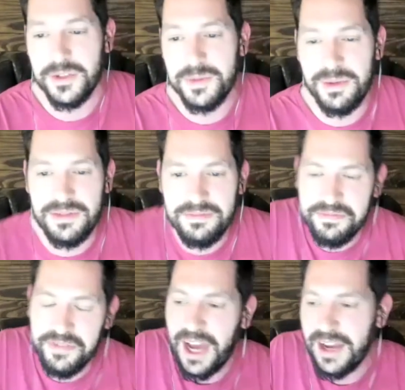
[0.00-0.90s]
Maybe
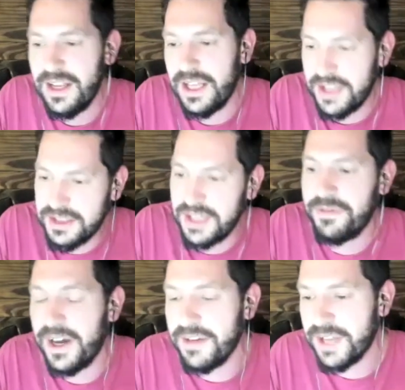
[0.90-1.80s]
five. I'll, I'll say
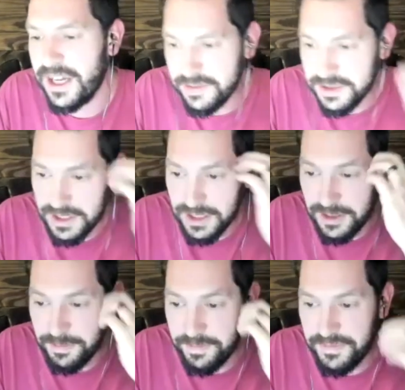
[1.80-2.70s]
five times.
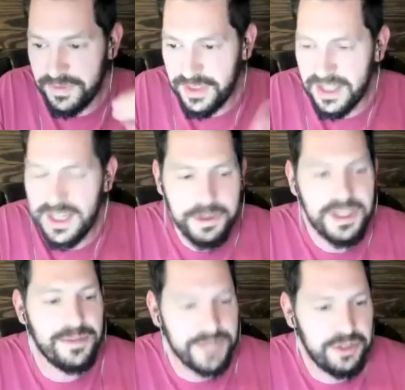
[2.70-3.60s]
Um. Couple
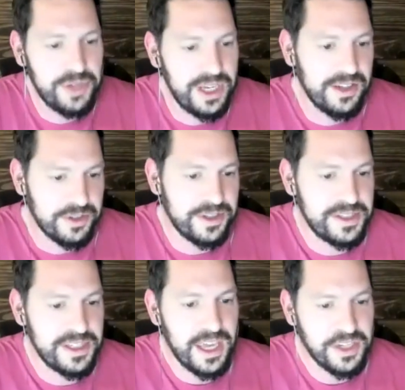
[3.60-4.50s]
times I do get a little
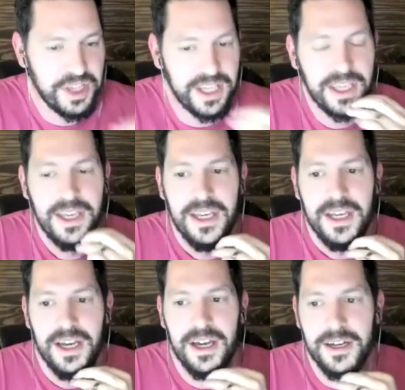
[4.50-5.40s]
disengaged. Like,
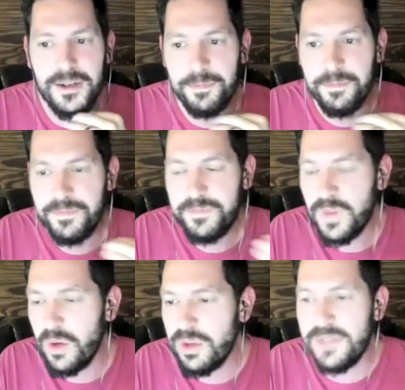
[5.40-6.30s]
um,
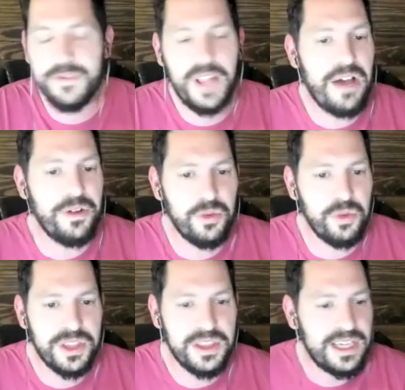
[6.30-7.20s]
was it Flounder
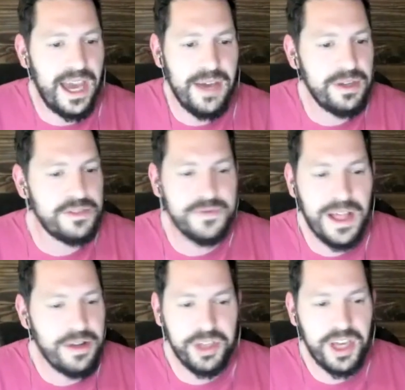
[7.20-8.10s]
with the guy who gives
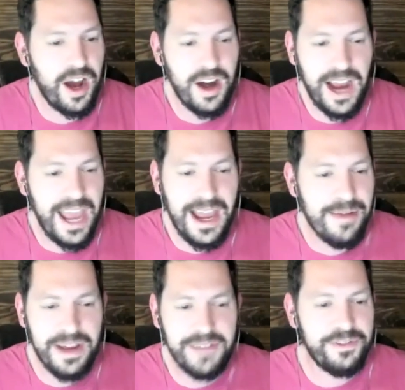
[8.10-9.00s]
Flounder the car?
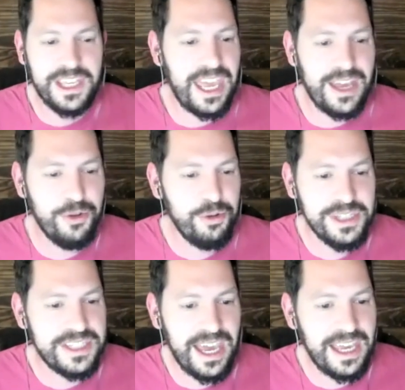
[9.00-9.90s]
I I, I forget who
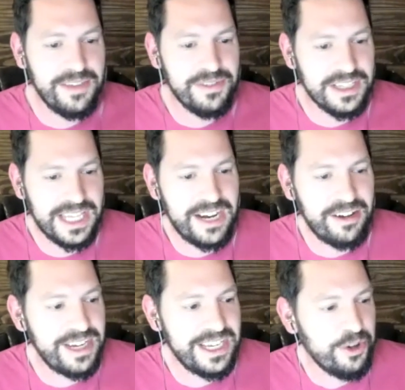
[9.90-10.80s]
this guy even
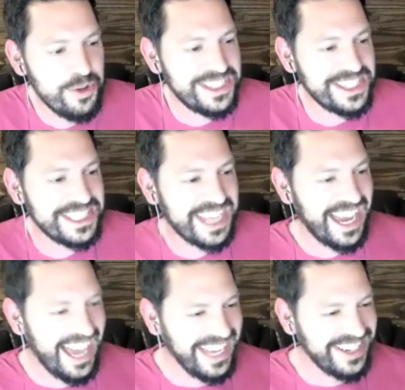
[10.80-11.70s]
Larry. Who is this guy?
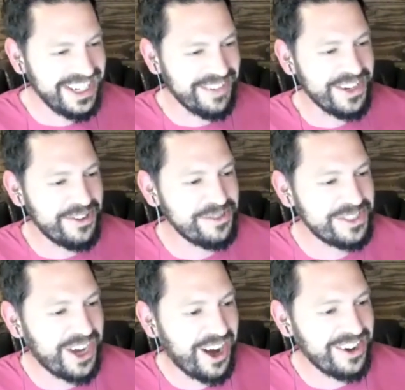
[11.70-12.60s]
I don't even know
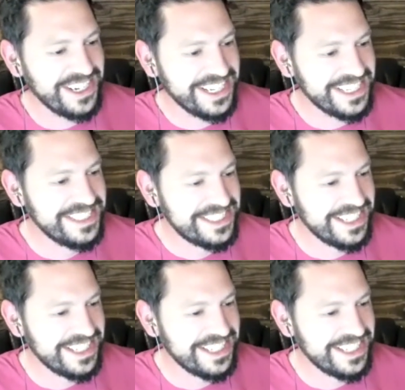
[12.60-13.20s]
whose car it is.